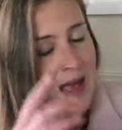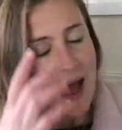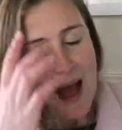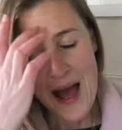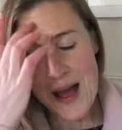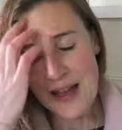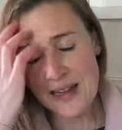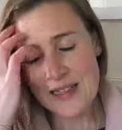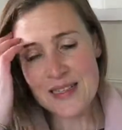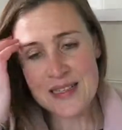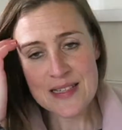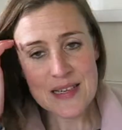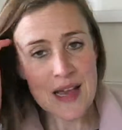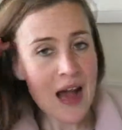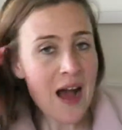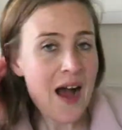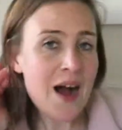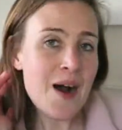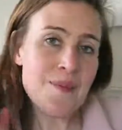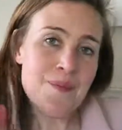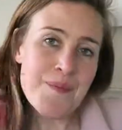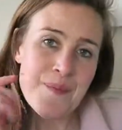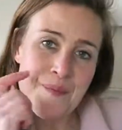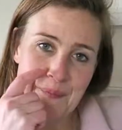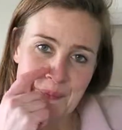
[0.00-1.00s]

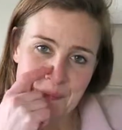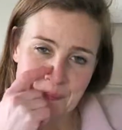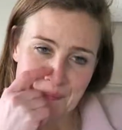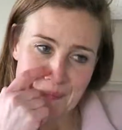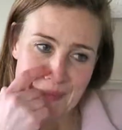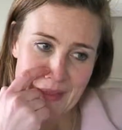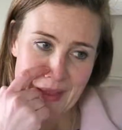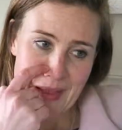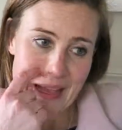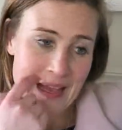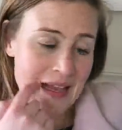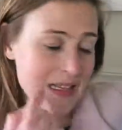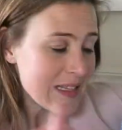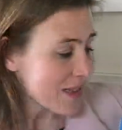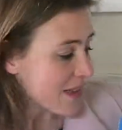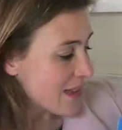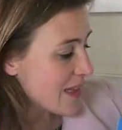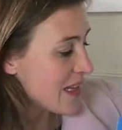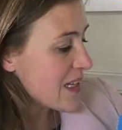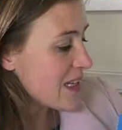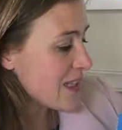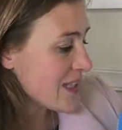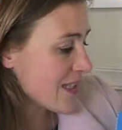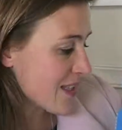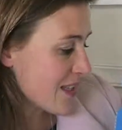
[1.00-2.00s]
And
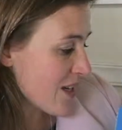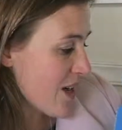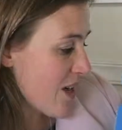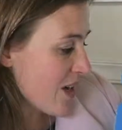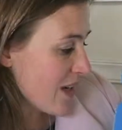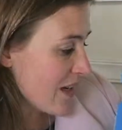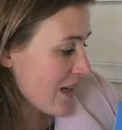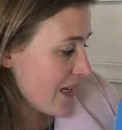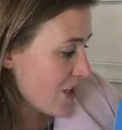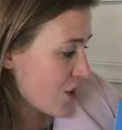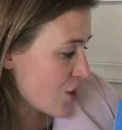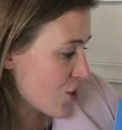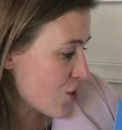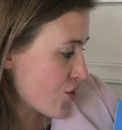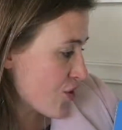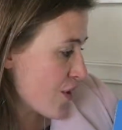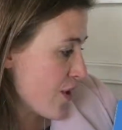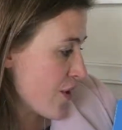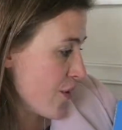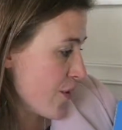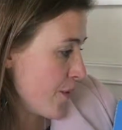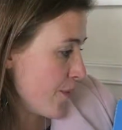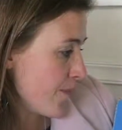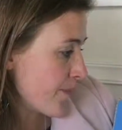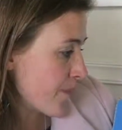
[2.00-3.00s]
this certainly is
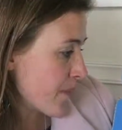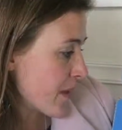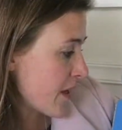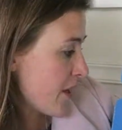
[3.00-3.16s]
true.